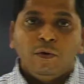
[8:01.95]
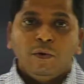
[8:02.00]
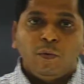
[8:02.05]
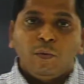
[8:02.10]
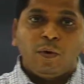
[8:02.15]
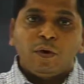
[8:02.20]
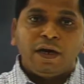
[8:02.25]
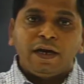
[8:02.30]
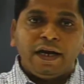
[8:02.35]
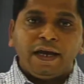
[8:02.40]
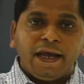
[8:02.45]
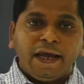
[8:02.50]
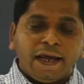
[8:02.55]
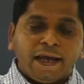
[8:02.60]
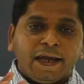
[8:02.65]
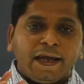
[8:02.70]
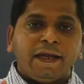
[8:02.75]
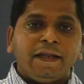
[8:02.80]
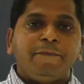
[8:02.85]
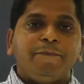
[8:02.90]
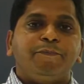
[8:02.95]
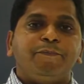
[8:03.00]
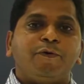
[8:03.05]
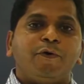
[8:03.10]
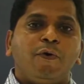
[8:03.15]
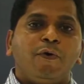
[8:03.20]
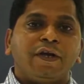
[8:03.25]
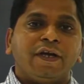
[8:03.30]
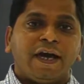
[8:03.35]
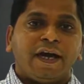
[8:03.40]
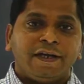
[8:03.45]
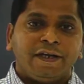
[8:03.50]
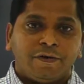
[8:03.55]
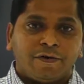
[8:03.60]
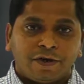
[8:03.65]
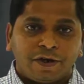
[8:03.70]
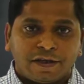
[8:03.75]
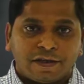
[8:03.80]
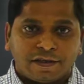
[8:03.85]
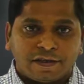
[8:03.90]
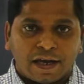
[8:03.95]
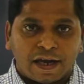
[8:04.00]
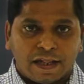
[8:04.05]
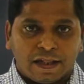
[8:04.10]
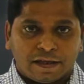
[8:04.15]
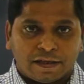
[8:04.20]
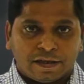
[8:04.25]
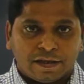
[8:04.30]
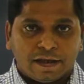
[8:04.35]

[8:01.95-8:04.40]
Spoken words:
Only in prokaryotic cells,